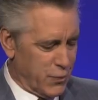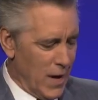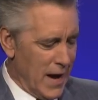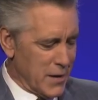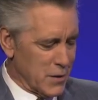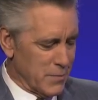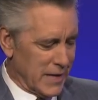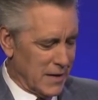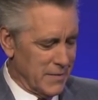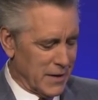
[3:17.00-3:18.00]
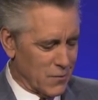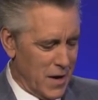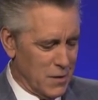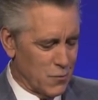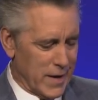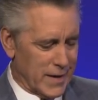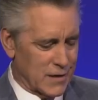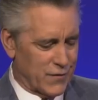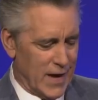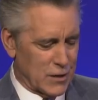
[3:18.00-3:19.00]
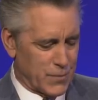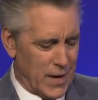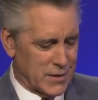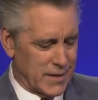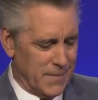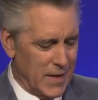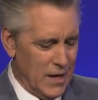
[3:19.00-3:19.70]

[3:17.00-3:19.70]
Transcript: Prior to becoming Ronald Reagan's vice president,